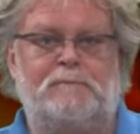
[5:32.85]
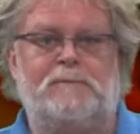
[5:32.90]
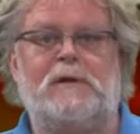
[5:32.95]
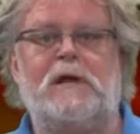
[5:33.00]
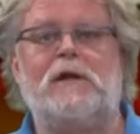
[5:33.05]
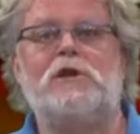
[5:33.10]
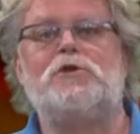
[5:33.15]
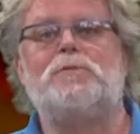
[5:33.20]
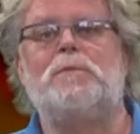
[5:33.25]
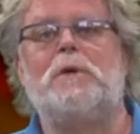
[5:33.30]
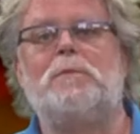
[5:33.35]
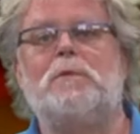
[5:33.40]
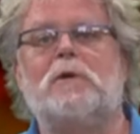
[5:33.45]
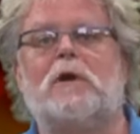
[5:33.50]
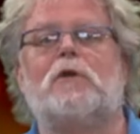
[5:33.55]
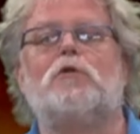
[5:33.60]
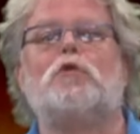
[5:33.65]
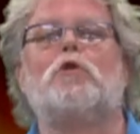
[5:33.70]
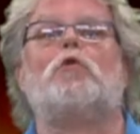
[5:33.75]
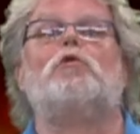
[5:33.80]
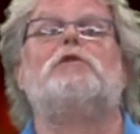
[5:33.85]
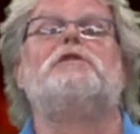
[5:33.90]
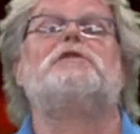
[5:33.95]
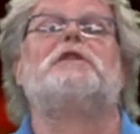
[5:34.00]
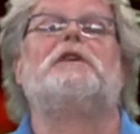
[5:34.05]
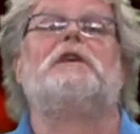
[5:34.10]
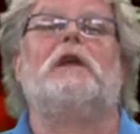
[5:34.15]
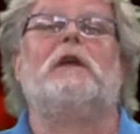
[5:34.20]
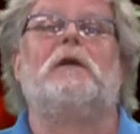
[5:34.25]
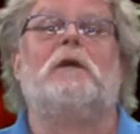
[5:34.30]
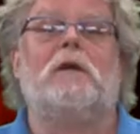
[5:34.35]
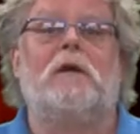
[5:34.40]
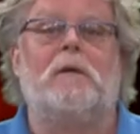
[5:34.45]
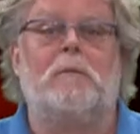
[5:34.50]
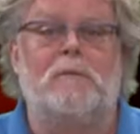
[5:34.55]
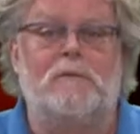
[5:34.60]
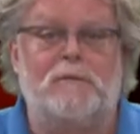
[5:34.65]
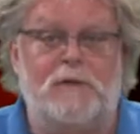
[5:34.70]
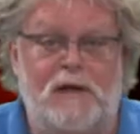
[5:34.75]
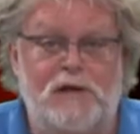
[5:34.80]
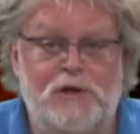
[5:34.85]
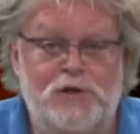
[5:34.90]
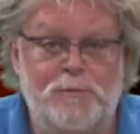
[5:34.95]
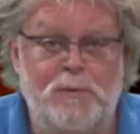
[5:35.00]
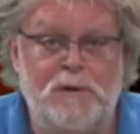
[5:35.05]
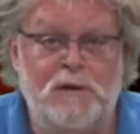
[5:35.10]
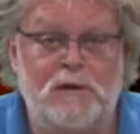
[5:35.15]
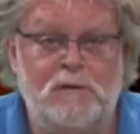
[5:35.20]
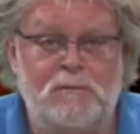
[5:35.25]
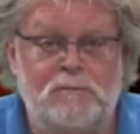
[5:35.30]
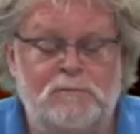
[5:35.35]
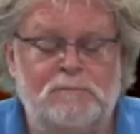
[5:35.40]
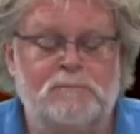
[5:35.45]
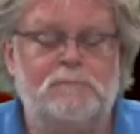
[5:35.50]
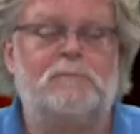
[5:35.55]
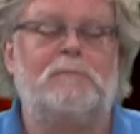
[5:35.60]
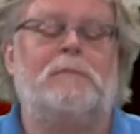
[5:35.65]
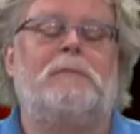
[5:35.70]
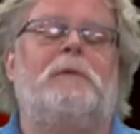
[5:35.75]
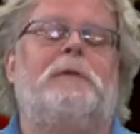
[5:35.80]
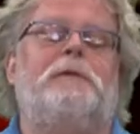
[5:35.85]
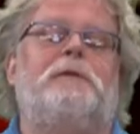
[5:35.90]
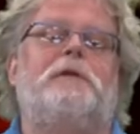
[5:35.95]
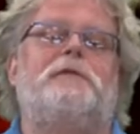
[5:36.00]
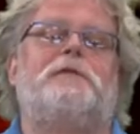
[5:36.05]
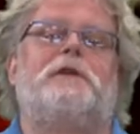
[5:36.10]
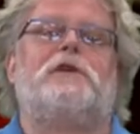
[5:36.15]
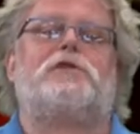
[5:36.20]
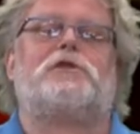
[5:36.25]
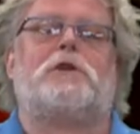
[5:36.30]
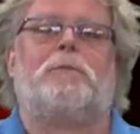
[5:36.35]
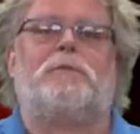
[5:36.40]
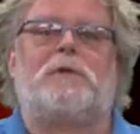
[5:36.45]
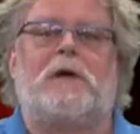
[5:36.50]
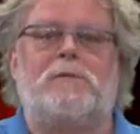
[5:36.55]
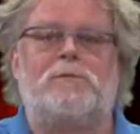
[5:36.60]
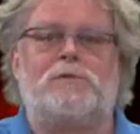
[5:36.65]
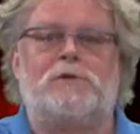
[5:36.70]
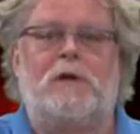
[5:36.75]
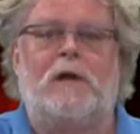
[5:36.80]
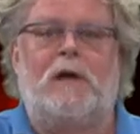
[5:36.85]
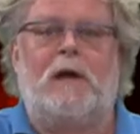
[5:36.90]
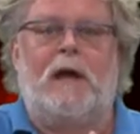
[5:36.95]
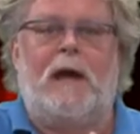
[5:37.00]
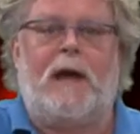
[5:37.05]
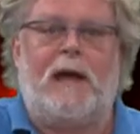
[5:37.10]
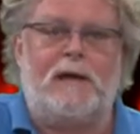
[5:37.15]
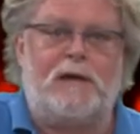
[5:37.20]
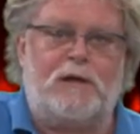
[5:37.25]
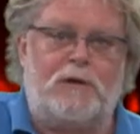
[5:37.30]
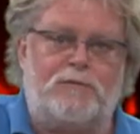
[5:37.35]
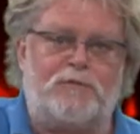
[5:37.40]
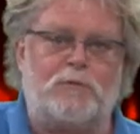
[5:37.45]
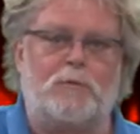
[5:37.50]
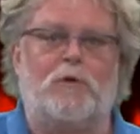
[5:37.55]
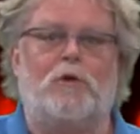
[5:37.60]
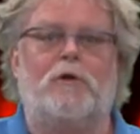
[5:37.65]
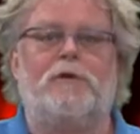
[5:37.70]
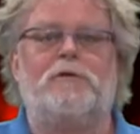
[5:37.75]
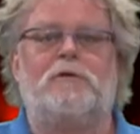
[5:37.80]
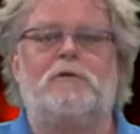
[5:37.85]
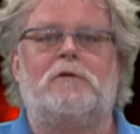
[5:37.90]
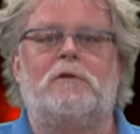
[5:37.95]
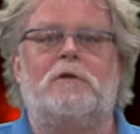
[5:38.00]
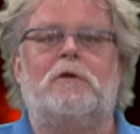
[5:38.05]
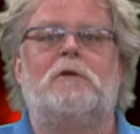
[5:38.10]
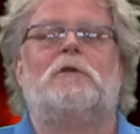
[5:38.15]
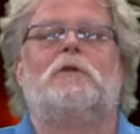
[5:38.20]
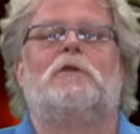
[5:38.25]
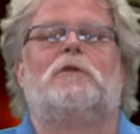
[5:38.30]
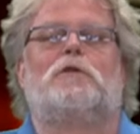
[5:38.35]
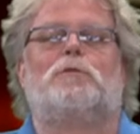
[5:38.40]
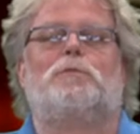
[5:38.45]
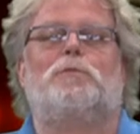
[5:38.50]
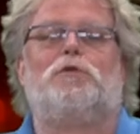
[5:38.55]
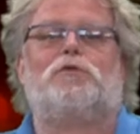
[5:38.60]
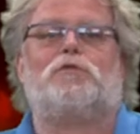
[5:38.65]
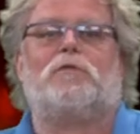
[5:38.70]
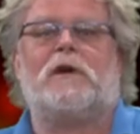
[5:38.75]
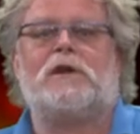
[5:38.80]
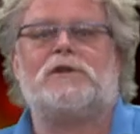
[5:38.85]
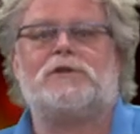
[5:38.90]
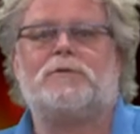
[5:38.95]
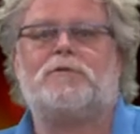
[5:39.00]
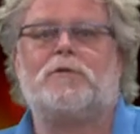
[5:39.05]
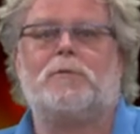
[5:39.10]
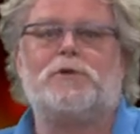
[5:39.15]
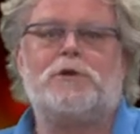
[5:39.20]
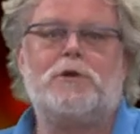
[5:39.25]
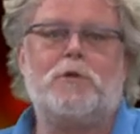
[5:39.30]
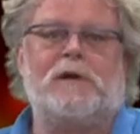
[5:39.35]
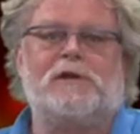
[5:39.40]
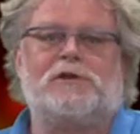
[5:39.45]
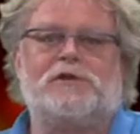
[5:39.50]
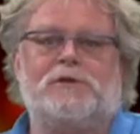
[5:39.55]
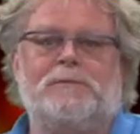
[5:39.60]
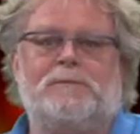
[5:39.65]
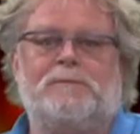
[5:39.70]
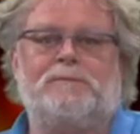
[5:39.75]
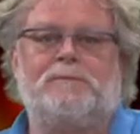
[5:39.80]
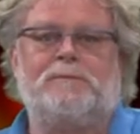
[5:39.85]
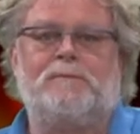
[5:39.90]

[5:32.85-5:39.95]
Danish people are not only drinking Danish beer, they drink sometimes Heineken from Holland or Budweiser from the US.